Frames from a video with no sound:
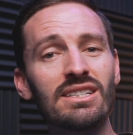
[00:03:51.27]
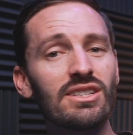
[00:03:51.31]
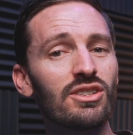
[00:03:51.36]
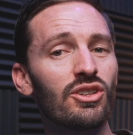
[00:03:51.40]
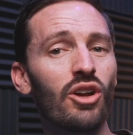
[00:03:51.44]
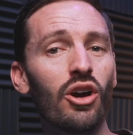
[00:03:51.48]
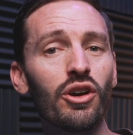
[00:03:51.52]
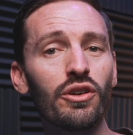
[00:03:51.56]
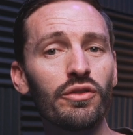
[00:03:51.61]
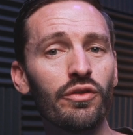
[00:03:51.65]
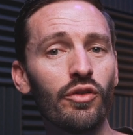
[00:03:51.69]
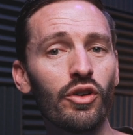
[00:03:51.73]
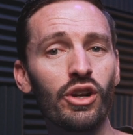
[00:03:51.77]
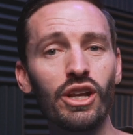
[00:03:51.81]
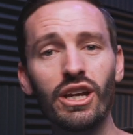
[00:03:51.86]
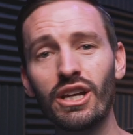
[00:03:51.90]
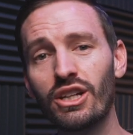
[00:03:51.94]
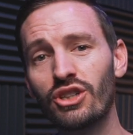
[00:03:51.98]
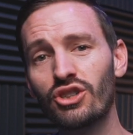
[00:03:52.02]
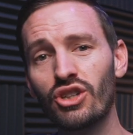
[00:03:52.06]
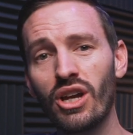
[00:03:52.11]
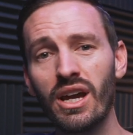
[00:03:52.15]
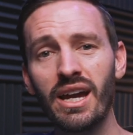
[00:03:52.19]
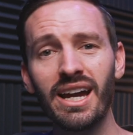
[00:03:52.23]
stock
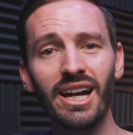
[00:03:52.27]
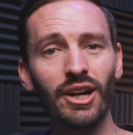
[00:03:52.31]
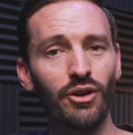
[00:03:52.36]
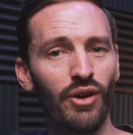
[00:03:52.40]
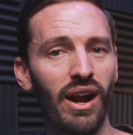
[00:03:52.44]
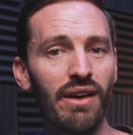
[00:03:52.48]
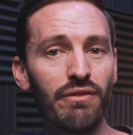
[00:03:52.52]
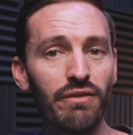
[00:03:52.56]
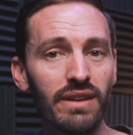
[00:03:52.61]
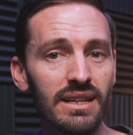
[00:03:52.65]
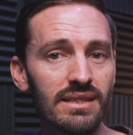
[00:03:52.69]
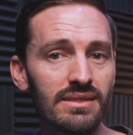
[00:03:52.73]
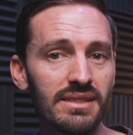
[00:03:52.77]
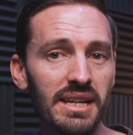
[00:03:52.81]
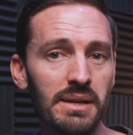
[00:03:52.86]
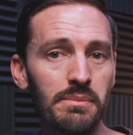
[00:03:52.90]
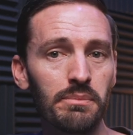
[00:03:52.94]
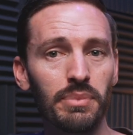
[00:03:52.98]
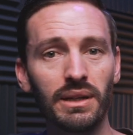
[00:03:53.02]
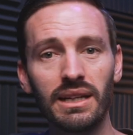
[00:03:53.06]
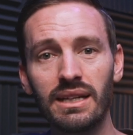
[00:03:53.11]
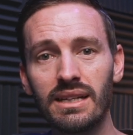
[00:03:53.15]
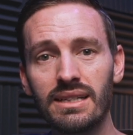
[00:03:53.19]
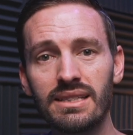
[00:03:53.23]
footage, graphics
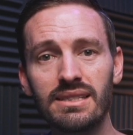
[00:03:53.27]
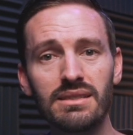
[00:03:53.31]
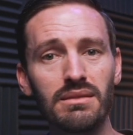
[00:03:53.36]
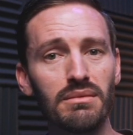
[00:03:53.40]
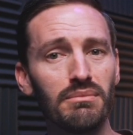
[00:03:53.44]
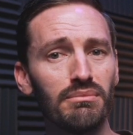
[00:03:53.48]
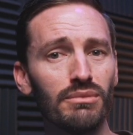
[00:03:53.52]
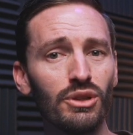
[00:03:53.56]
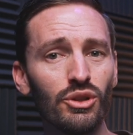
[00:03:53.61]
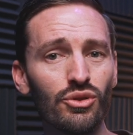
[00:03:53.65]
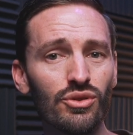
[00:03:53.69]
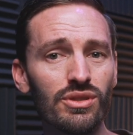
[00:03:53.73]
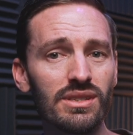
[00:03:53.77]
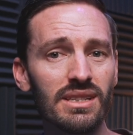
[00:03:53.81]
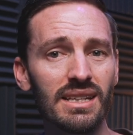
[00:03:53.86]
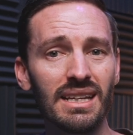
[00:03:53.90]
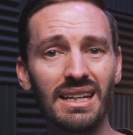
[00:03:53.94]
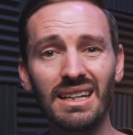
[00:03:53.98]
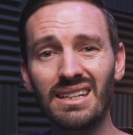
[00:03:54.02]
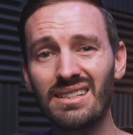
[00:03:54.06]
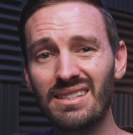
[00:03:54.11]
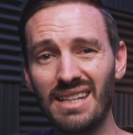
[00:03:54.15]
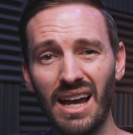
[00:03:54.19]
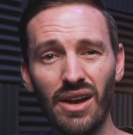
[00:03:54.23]
templates,
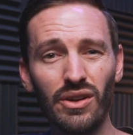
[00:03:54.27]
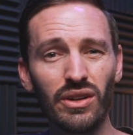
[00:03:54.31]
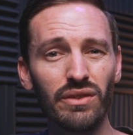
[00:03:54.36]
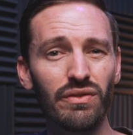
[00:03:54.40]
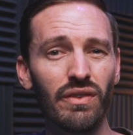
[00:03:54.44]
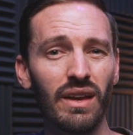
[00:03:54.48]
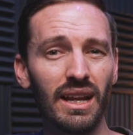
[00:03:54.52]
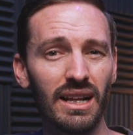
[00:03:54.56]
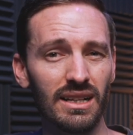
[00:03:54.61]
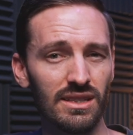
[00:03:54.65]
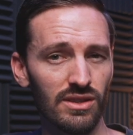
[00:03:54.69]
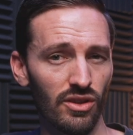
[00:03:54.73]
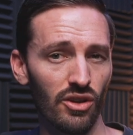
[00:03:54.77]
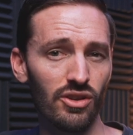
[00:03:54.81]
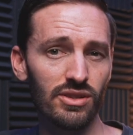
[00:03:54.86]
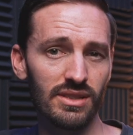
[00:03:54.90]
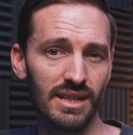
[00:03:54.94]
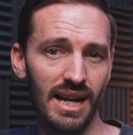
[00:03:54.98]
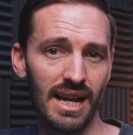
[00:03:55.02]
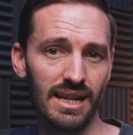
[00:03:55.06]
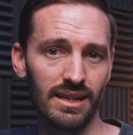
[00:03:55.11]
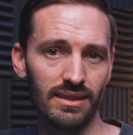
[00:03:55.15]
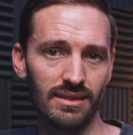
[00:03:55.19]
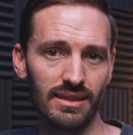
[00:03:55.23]
music, sound effects, those
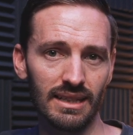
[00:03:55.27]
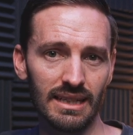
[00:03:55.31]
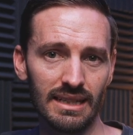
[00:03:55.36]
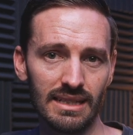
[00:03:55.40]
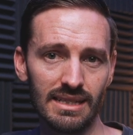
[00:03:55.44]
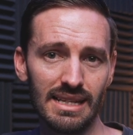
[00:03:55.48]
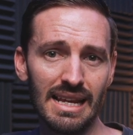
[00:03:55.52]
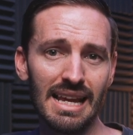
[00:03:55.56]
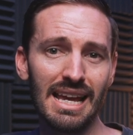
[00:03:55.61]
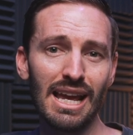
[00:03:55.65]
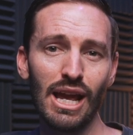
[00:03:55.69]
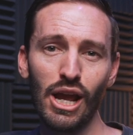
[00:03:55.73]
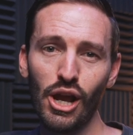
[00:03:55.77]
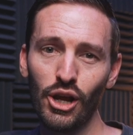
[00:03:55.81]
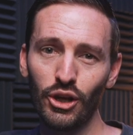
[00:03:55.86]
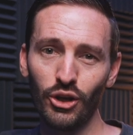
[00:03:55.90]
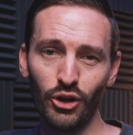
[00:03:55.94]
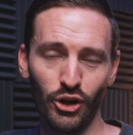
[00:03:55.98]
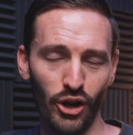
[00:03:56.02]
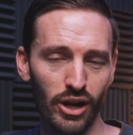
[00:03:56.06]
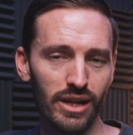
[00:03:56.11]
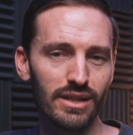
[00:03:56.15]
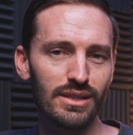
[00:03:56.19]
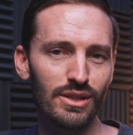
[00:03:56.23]
kind of things.
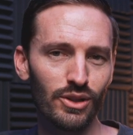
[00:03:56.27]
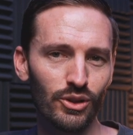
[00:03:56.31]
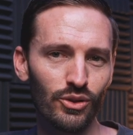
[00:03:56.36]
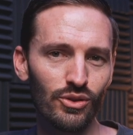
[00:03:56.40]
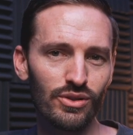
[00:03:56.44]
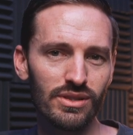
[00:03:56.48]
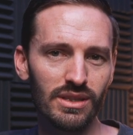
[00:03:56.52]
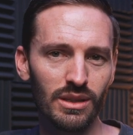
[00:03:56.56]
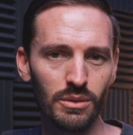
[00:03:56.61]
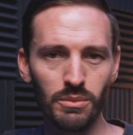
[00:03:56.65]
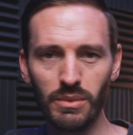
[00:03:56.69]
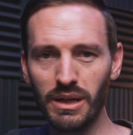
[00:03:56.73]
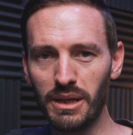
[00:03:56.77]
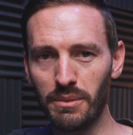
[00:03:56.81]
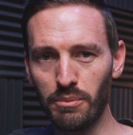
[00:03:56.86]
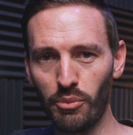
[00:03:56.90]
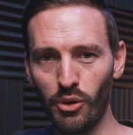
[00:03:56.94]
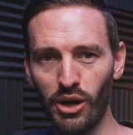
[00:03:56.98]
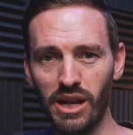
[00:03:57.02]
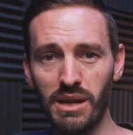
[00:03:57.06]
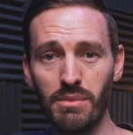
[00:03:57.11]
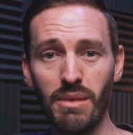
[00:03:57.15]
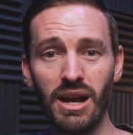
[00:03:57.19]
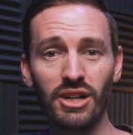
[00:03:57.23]
You're going to use them in
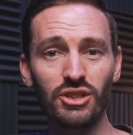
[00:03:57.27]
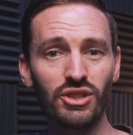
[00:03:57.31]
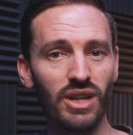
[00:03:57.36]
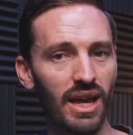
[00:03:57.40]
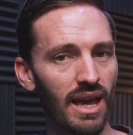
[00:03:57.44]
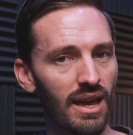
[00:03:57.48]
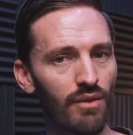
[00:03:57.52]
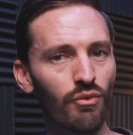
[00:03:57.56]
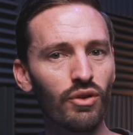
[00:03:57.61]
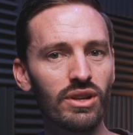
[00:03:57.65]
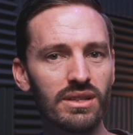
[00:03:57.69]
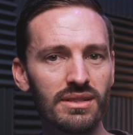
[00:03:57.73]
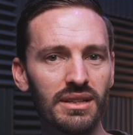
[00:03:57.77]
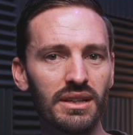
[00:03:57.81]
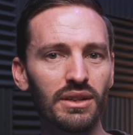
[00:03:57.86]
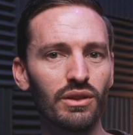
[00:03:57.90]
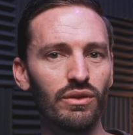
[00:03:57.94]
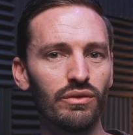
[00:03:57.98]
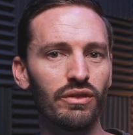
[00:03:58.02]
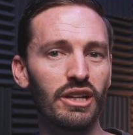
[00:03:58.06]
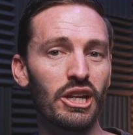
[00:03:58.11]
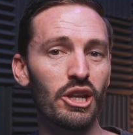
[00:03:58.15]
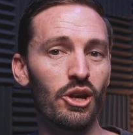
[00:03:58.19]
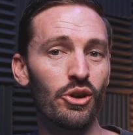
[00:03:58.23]
pretty much every single
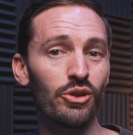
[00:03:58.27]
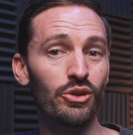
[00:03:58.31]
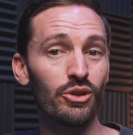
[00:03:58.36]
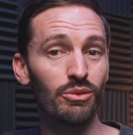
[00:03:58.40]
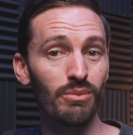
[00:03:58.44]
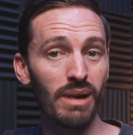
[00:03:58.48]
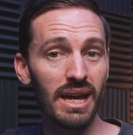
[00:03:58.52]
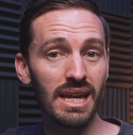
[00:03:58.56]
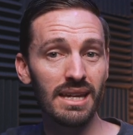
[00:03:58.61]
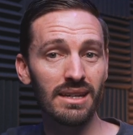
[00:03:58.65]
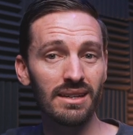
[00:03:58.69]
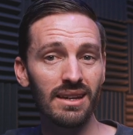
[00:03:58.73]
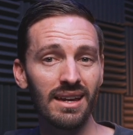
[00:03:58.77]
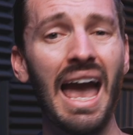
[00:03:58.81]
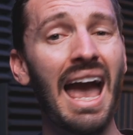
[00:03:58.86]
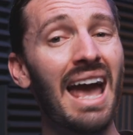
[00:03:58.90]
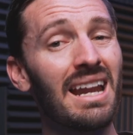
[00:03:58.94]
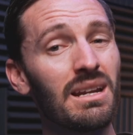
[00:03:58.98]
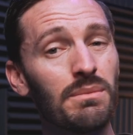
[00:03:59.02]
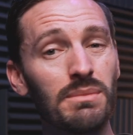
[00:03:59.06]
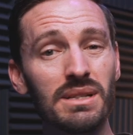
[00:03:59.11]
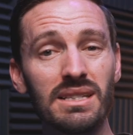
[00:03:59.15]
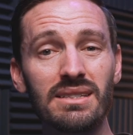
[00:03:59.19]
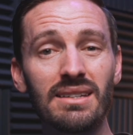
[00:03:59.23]
video you make.
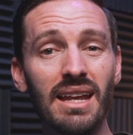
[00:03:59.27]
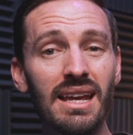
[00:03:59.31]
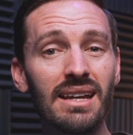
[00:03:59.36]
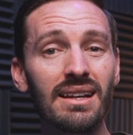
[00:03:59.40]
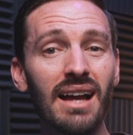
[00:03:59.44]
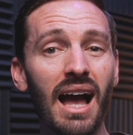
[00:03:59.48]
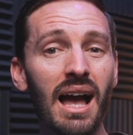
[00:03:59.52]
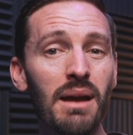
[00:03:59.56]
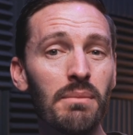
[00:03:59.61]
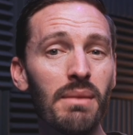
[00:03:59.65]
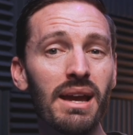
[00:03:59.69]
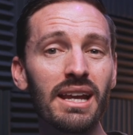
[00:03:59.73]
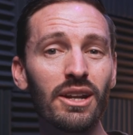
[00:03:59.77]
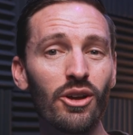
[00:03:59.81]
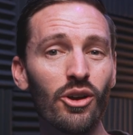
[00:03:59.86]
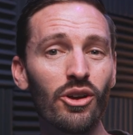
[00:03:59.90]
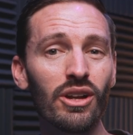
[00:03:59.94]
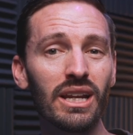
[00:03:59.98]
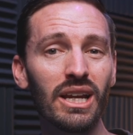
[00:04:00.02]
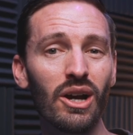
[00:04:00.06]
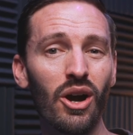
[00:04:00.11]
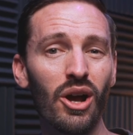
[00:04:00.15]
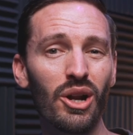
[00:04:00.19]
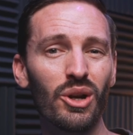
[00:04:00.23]
And a mistake I made
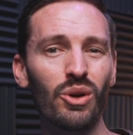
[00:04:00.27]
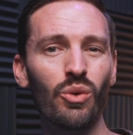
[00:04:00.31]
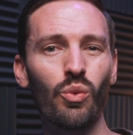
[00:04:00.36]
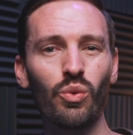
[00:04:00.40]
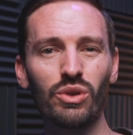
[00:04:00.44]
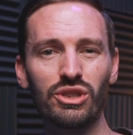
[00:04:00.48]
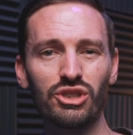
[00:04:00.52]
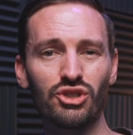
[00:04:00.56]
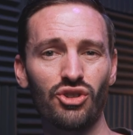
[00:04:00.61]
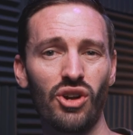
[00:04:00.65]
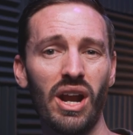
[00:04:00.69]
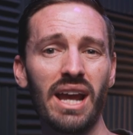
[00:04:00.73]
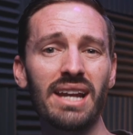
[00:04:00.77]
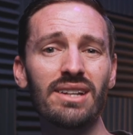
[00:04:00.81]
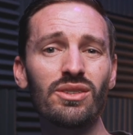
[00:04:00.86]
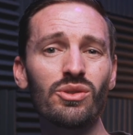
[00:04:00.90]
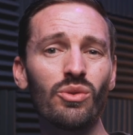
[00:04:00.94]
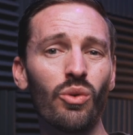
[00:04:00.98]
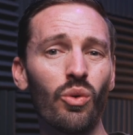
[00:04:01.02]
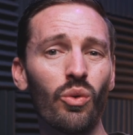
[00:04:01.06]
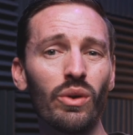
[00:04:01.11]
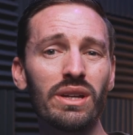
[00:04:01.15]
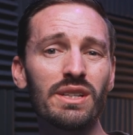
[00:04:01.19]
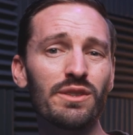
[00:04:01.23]
early on was trying to
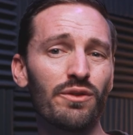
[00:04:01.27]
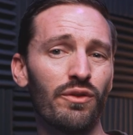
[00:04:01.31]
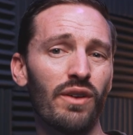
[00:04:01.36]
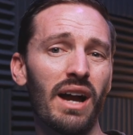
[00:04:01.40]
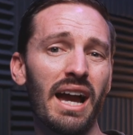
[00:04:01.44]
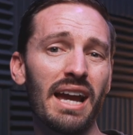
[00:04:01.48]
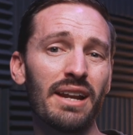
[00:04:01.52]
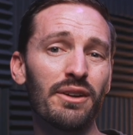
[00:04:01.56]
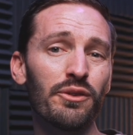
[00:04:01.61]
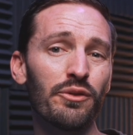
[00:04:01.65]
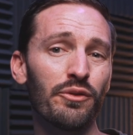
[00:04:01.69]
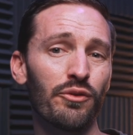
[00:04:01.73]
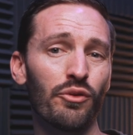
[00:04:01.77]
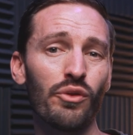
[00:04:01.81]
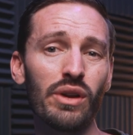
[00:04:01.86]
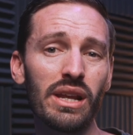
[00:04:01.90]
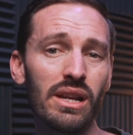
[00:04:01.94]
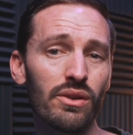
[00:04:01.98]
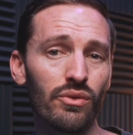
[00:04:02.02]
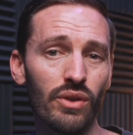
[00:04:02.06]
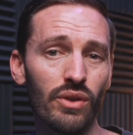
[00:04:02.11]
always find free